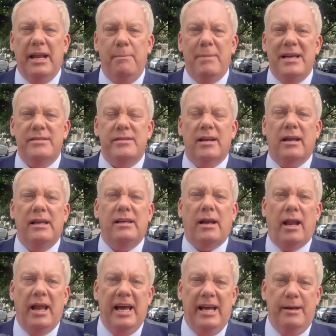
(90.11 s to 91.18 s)
It basically
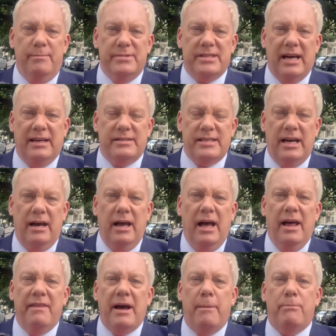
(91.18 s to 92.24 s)
claims that
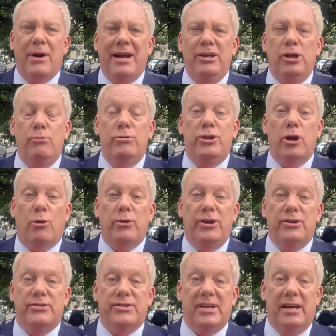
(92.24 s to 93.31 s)
that brand new
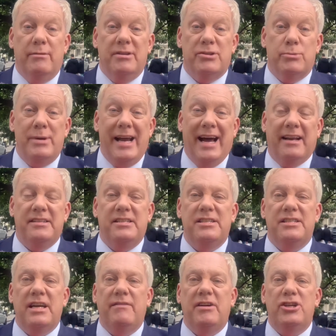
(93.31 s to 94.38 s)
docu-series reality
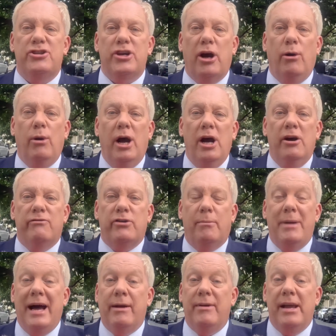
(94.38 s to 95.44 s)
TV show from
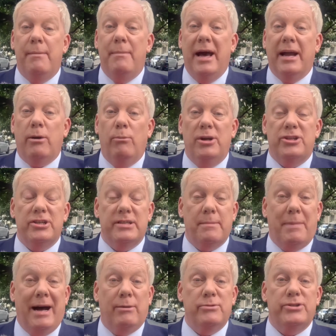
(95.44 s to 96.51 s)
Harry and Meghan, which is
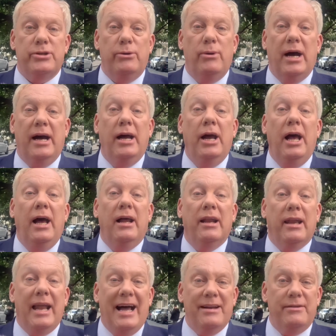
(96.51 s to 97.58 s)
about to
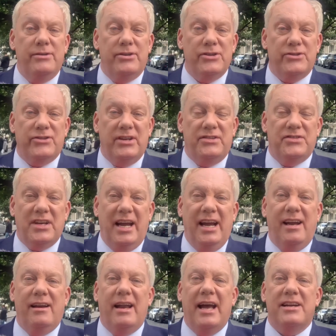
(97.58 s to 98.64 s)
land, as they say,
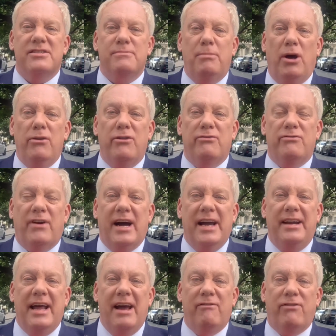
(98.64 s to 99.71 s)
next month via
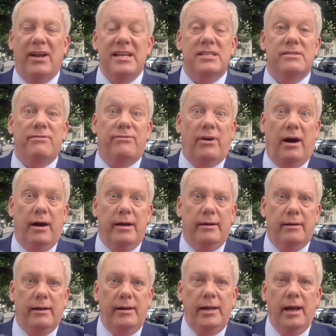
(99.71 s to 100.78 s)
Netflix,
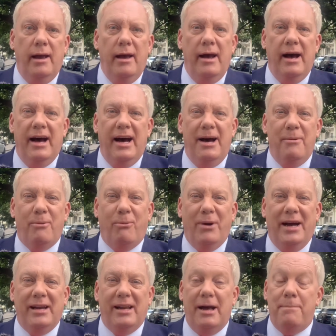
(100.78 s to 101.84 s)
finally.
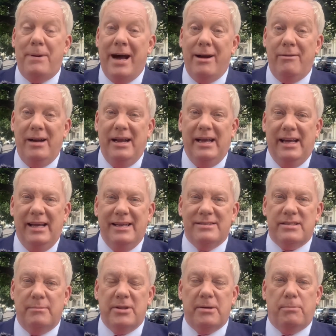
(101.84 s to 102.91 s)
Well, apparently
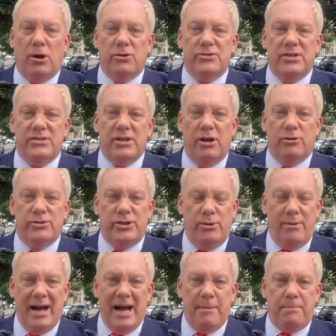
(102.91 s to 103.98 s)
some of the bosses are not too
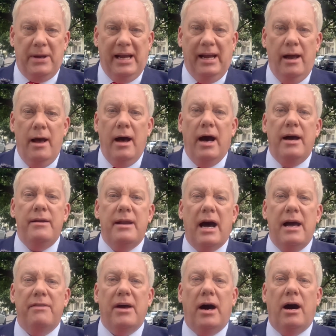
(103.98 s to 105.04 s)
happy, and
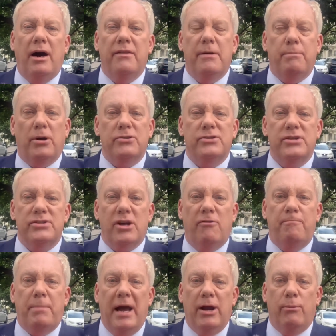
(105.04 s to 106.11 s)
neither are the bosses
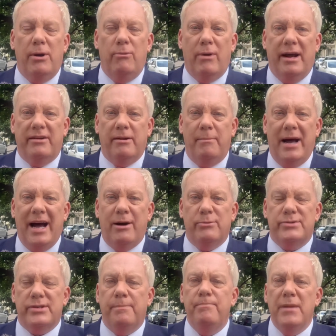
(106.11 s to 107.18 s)
of Penguin Random
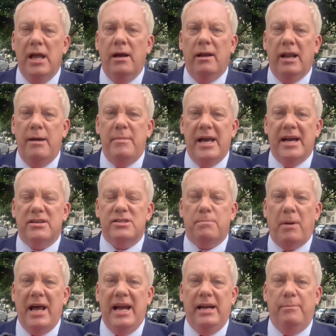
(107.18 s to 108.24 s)
House. Let me
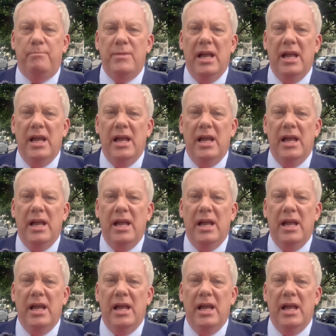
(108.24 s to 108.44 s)
explain.